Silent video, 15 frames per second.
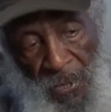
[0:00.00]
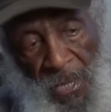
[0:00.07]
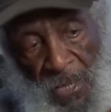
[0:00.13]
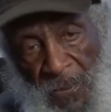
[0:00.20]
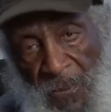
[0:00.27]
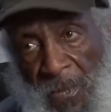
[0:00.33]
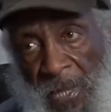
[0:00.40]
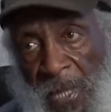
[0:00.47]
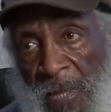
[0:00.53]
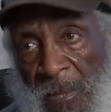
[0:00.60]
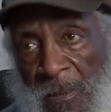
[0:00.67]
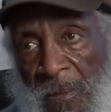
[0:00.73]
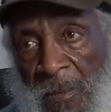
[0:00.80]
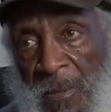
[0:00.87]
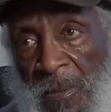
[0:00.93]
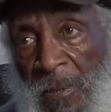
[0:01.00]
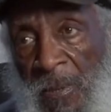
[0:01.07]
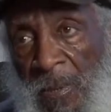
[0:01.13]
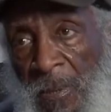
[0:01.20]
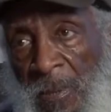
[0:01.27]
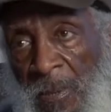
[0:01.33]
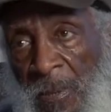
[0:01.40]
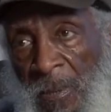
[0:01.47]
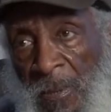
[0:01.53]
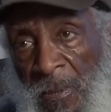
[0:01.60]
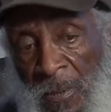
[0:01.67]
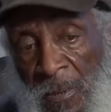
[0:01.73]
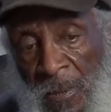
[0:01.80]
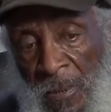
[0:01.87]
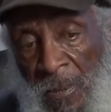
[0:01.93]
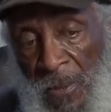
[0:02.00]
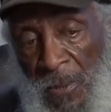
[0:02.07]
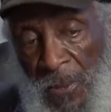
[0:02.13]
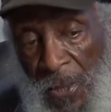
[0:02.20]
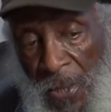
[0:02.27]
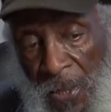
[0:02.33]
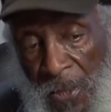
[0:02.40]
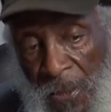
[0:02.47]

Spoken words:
That's what I say.